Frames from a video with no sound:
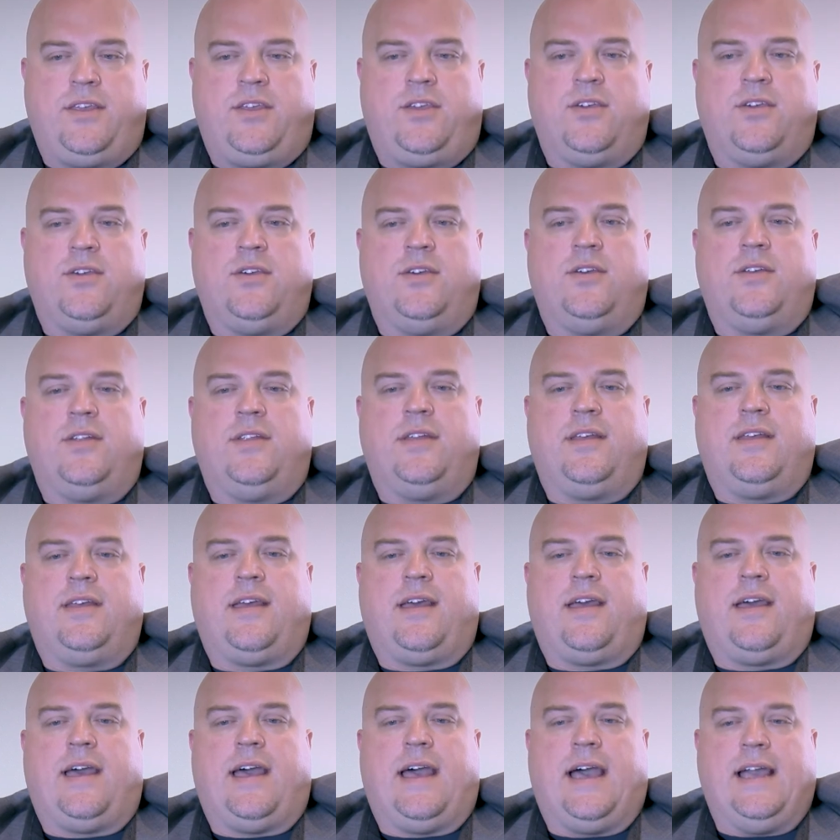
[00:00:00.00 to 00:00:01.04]
good
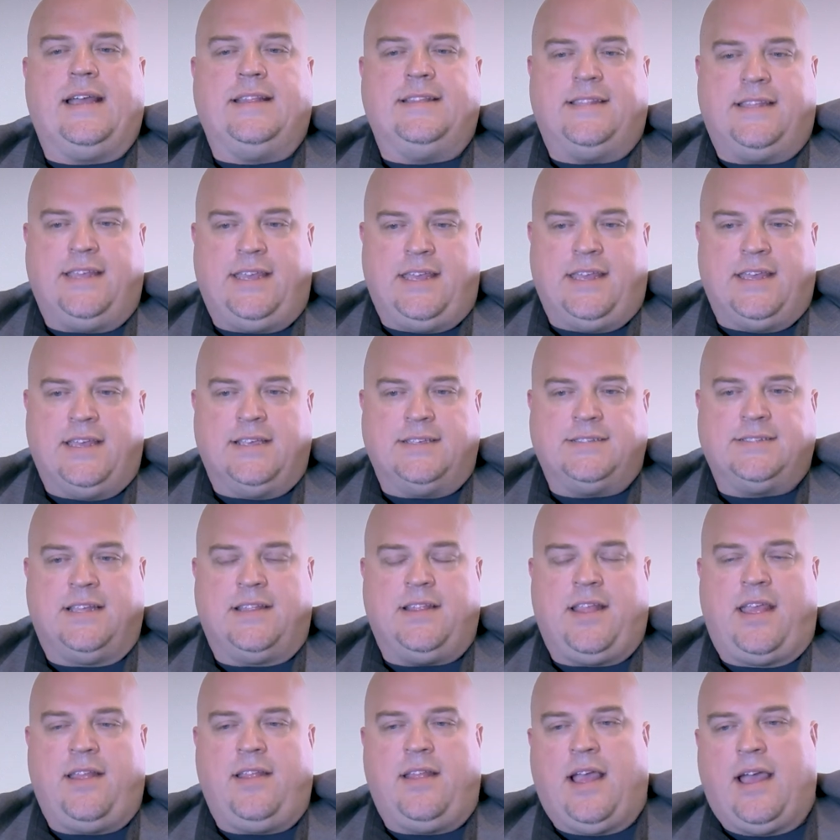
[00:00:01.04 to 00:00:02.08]
ideas,
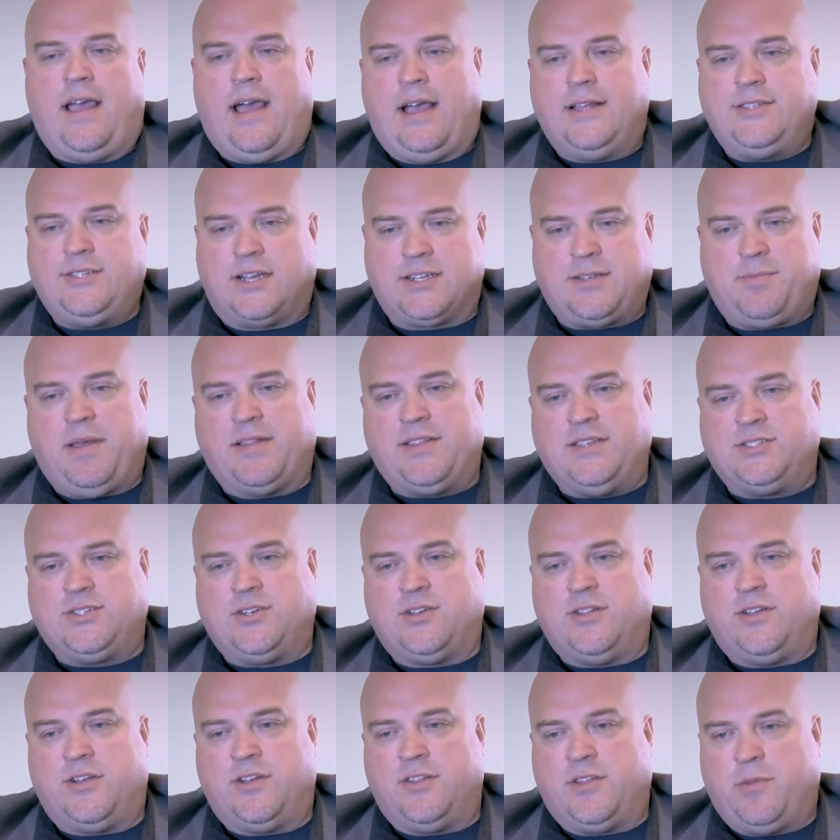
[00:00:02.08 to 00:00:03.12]
and, and I talked about this
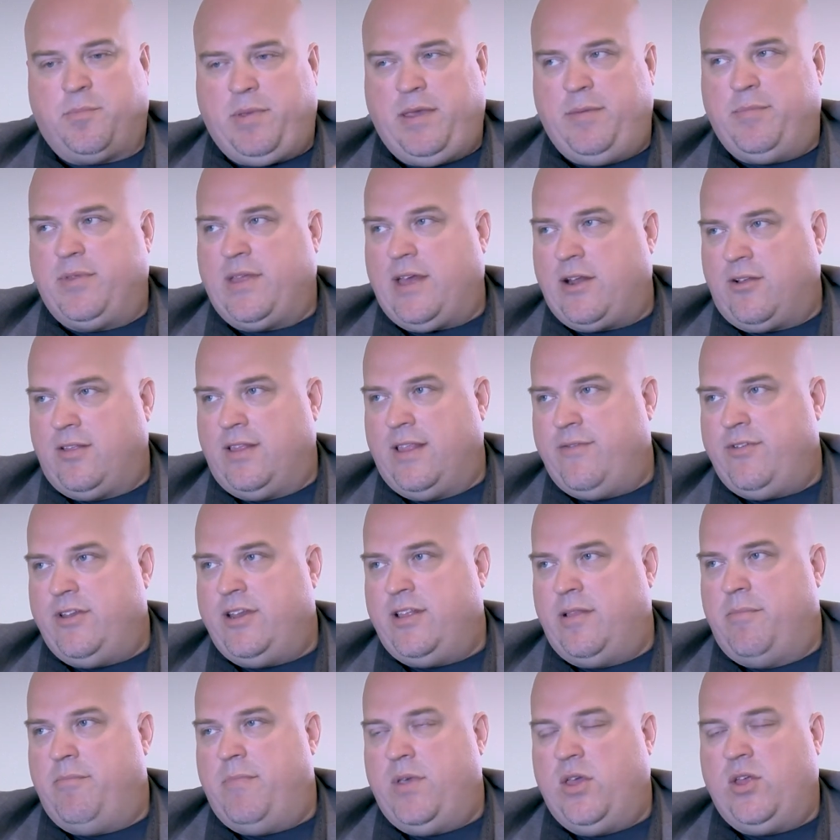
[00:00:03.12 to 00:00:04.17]
earlier. The people that are living
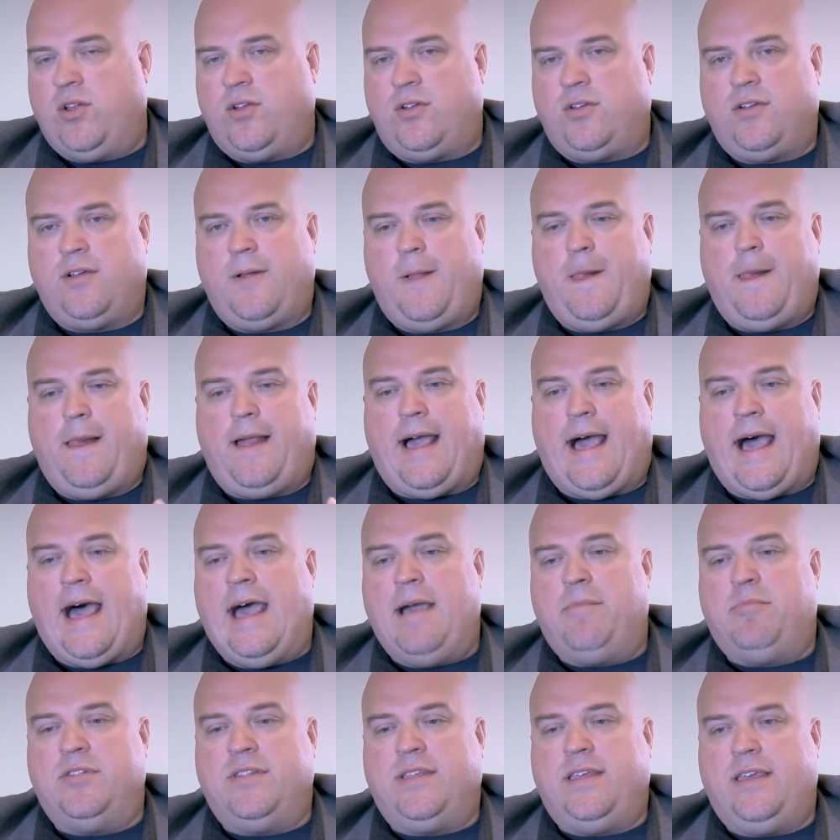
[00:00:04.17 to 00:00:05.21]
in the middle,
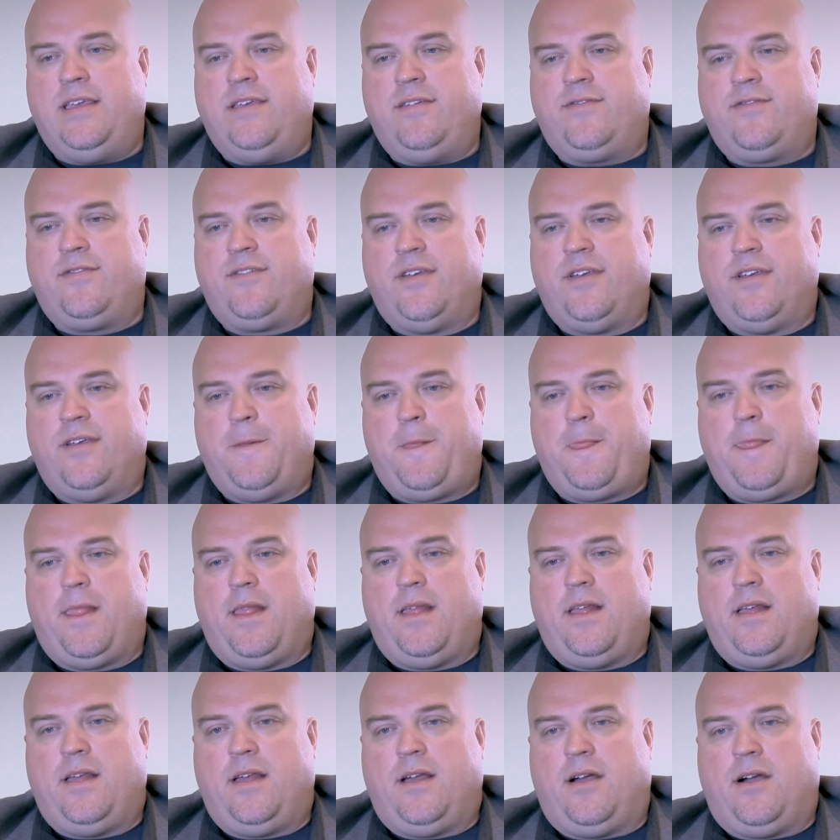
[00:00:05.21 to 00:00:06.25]
I believe,
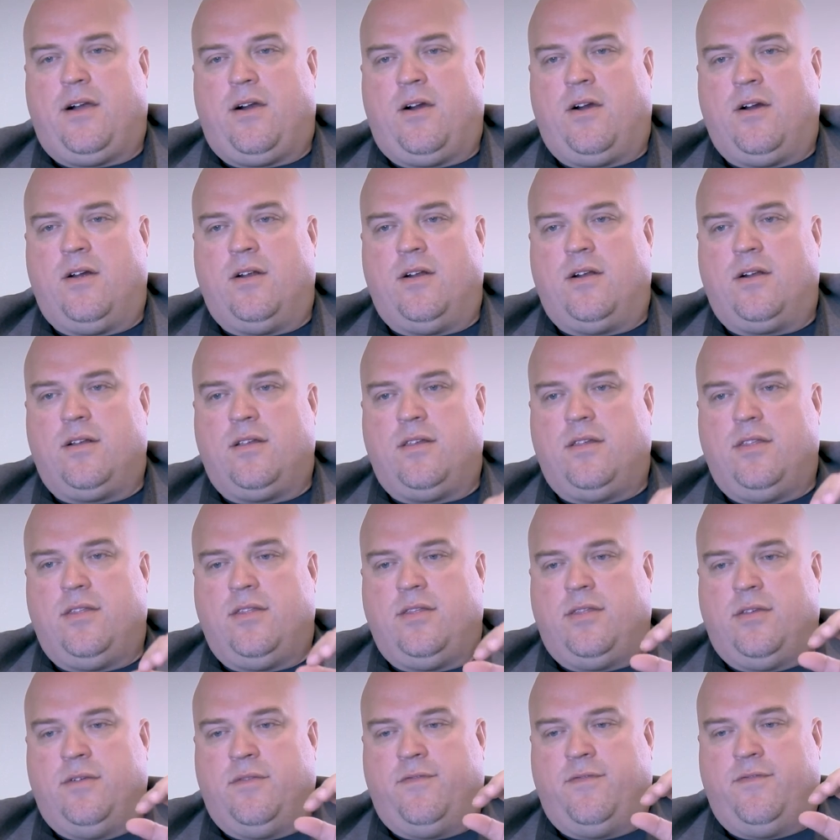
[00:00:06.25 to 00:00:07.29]
are
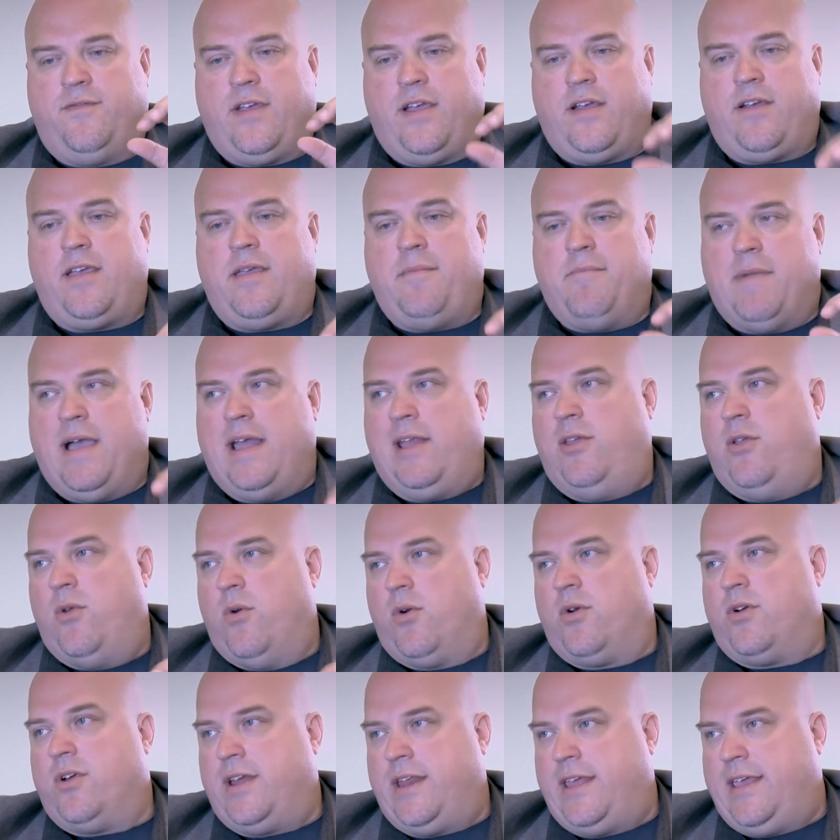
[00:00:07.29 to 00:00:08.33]
the very
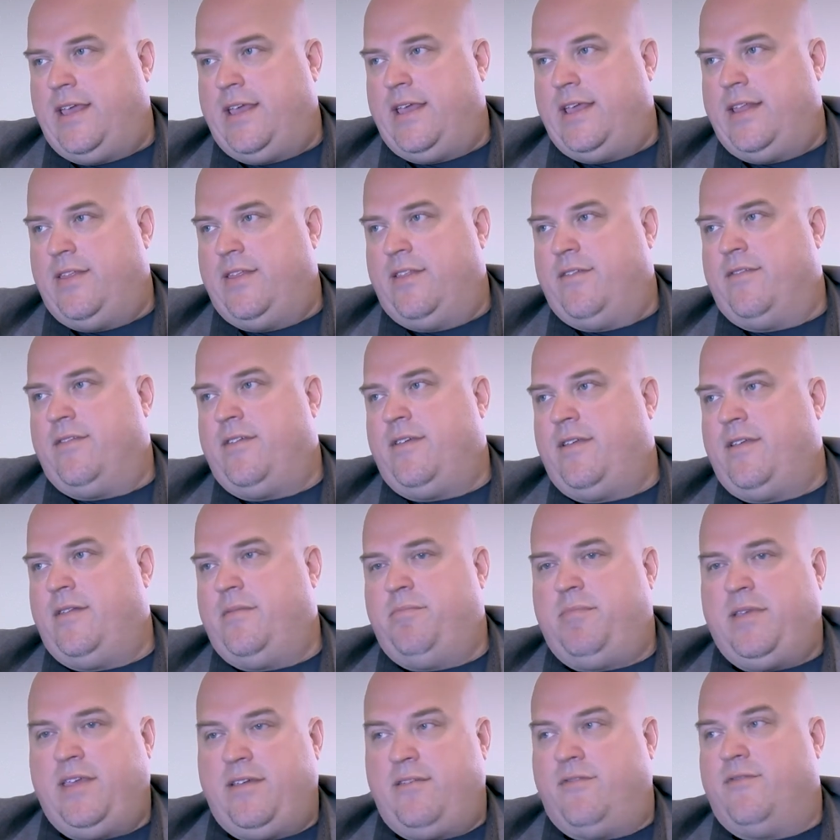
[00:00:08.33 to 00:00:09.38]
minority in the
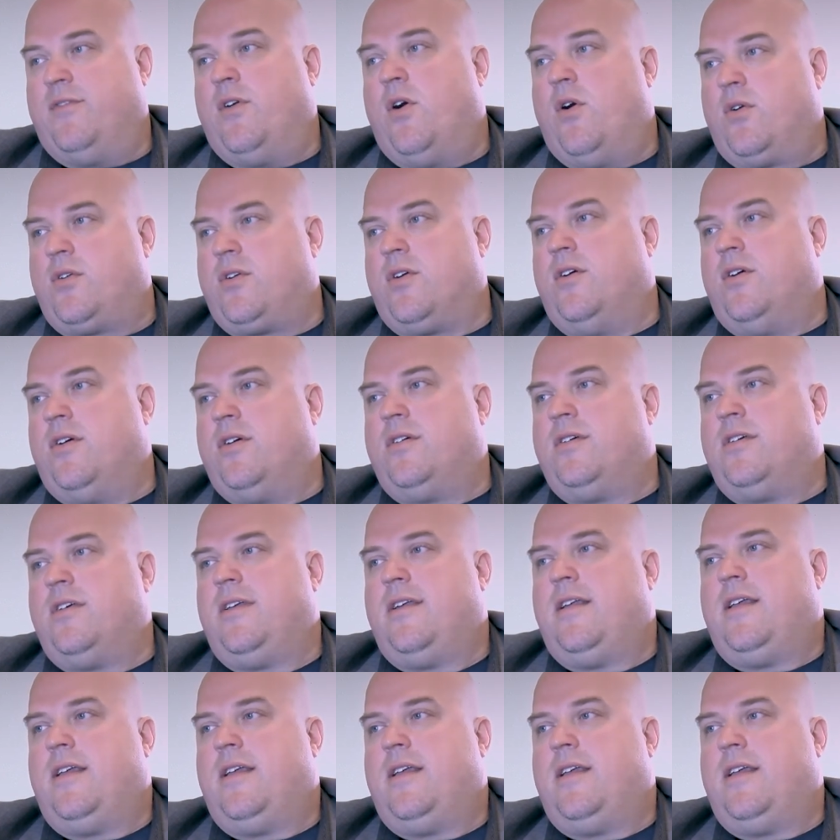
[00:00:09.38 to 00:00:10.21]
in being vocal